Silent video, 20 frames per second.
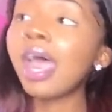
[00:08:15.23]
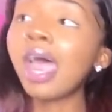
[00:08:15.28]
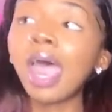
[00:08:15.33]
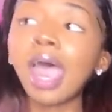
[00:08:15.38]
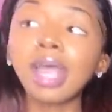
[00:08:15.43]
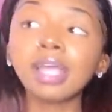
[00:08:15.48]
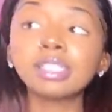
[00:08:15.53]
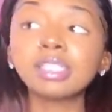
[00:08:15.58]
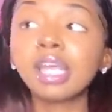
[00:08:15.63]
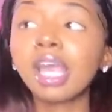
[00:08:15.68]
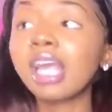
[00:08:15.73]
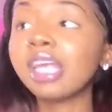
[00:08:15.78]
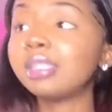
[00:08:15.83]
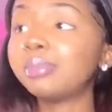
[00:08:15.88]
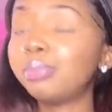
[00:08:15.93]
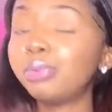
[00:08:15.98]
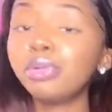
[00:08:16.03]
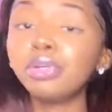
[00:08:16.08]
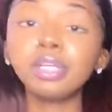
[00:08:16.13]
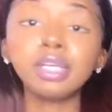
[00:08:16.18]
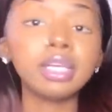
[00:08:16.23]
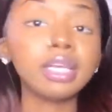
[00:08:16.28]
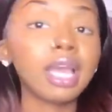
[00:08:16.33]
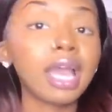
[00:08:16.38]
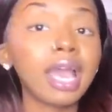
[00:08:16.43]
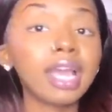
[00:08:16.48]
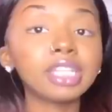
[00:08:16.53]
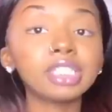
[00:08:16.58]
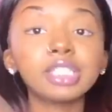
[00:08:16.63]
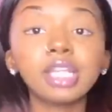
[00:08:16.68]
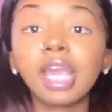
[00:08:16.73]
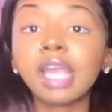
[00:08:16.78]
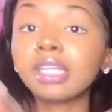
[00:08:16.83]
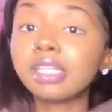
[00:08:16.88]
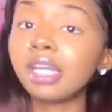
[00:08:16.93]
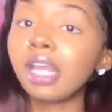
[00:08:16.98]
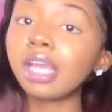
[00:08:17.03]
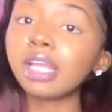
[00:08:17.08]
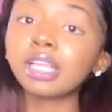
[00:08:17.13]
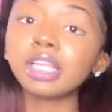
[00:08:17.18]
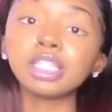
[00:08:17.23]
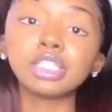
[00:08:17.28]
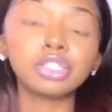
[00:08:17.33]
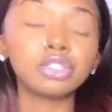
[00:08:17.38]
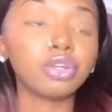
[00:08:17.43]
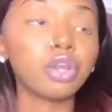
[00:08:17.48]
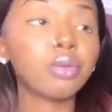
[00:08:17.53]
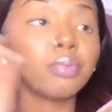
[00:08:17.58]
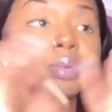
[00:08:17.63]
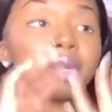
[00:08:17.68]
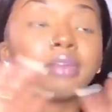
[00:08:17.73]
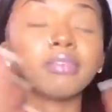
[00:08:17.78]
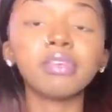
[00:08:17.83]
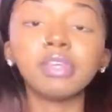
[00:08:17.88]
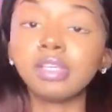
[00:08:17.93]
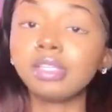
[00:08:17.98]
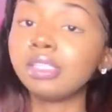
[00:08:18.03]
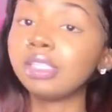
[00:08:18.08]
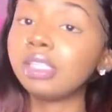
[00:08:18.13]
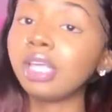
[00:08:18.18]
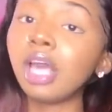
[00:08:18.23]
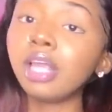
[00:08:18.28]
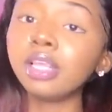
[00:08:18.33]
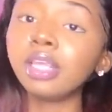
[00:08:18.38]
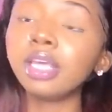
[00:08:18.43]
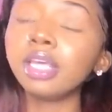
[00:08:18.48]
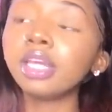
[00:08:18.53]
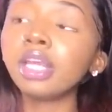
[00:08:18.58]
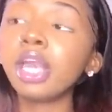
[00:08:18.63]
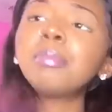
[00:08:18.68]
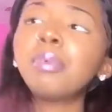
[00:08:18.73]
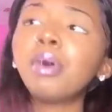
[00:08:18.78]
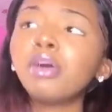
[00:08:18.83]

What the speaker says: hashtag beauty, hashtag necklace, whatever you're selling.